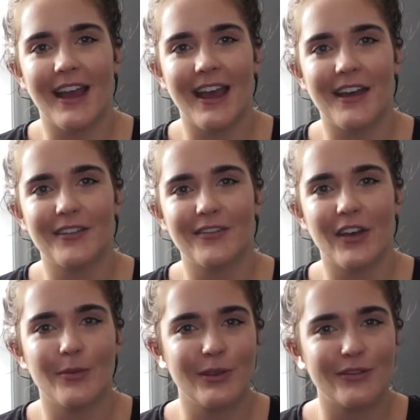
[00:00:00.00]
have
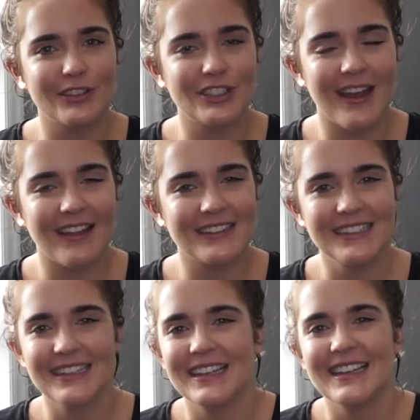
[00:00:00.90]
a beautiful child.
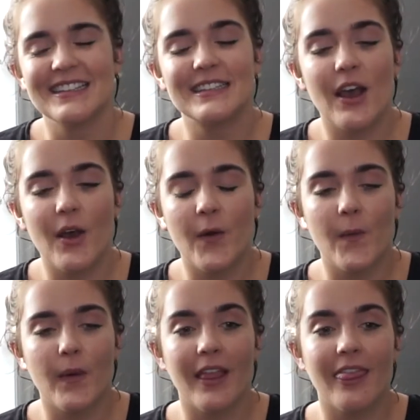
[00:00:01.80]

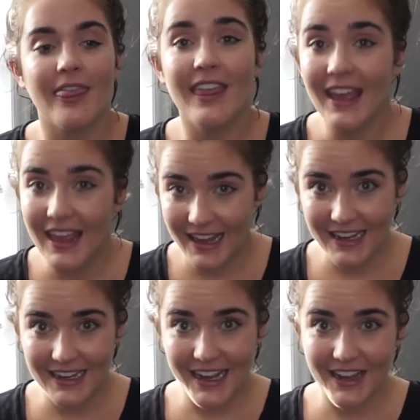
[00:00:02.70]
So
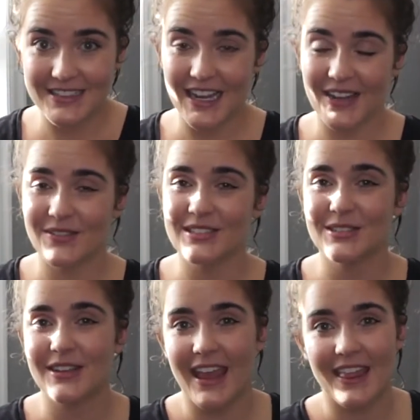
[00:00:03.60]
then I was able
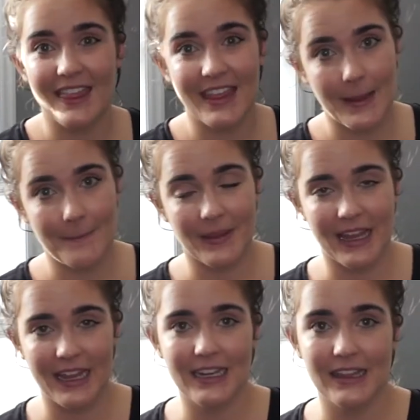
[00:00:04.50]
to get the
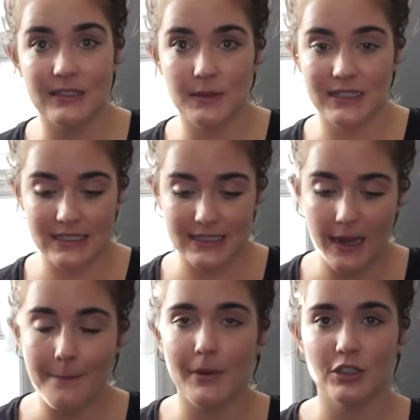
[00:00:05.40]
implant, and this was
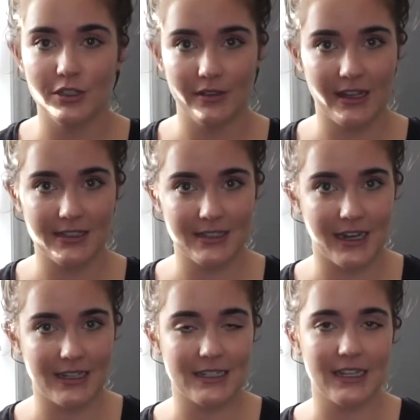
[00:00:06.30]
December
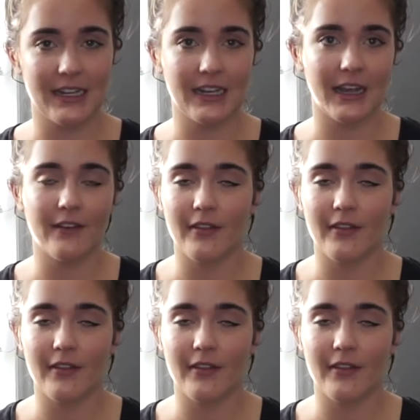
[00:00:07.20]
2019. I